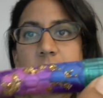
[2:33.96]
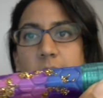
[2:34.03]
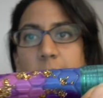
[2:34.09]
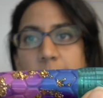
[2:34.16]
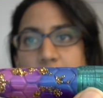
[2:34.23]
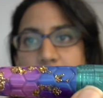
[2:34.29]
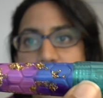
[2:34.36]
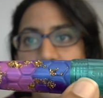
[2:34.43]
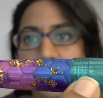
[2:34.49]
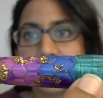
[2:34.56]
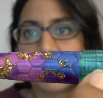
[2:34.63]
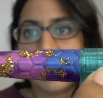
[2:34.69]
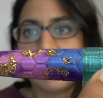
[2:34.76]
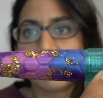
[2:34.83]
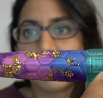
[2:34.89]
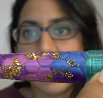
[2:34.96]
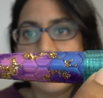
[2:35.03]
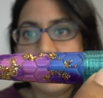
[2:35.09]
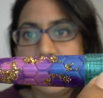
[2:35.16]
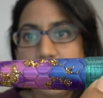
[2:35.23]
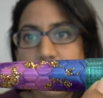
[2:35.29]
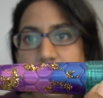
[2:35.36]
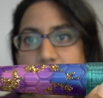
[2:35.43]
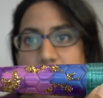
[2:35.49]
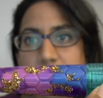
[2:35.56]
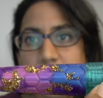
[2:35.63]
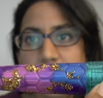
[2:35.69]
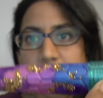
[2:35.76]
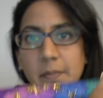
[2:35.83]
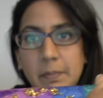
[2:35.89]
Benu is written right here.
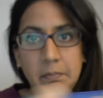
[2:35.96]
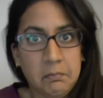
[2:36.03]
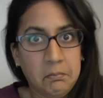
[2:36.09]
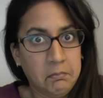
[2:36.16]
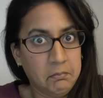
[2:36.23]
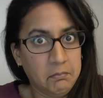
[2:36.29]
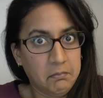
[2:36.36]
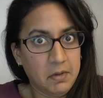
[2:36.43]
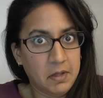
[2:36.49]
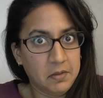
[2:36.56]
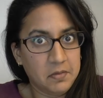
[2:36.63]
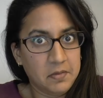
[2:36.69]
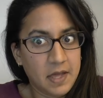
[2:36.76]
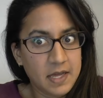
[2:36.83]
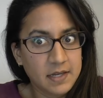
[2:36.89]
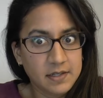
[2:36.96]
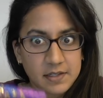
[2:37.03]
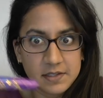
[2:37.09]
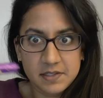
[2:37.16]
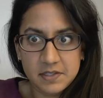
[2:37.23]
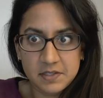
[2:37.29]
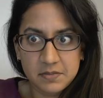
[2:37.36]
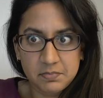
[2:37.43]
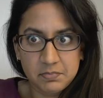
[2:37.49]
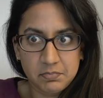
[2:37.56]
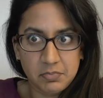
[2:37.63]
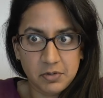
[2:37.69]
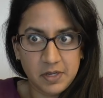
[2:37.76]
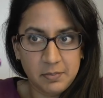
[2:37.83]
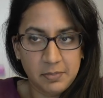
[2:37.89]
Other than that, it's
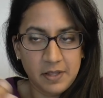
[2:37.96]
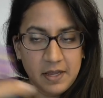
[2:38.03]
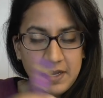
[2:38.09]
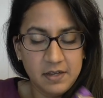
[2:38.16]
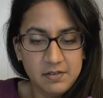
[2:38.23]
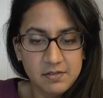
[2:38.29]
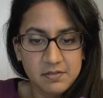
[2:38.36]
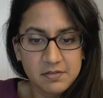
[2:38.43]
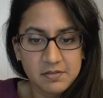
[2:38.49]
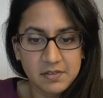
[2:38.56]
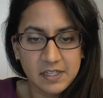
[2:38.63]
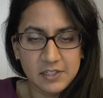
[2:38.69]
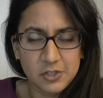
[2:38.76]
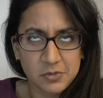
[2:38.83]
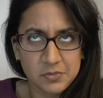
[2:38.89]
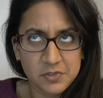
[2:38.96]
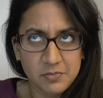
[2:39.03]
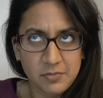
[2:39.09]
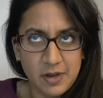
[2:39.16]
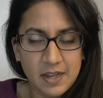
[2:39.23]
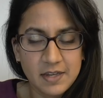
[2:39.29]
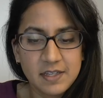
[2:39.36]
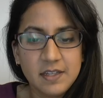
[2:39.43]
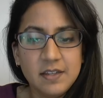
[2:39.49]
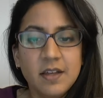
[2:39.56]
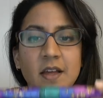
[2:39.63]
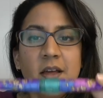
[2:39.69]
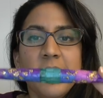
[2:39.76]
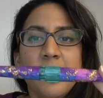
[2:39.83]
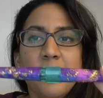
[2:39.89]
pretty plain in terms of branding.
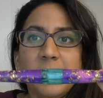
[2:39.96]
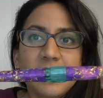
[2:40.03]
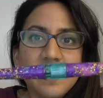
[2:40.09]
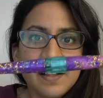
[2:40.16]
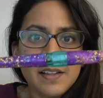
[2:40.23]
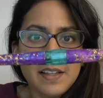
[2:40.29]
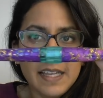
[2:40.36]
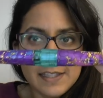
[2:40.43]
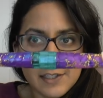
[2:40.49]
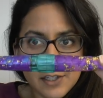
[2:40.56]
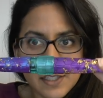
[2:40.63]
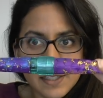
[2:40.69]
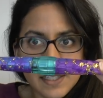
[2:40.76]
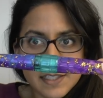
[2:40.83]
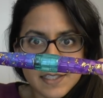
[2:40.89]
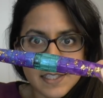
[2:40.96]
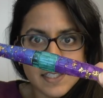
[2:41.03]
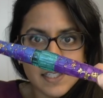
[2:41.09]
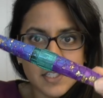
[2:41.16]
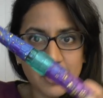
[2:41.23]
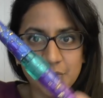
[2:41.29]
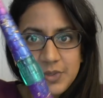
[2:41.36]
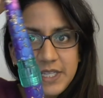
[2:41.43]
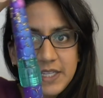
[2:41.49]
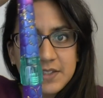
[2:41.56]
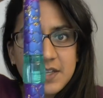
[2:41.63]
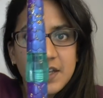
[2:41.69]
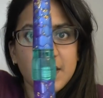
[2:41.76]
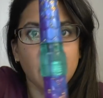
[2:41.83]
But like, look at this, this is so neat.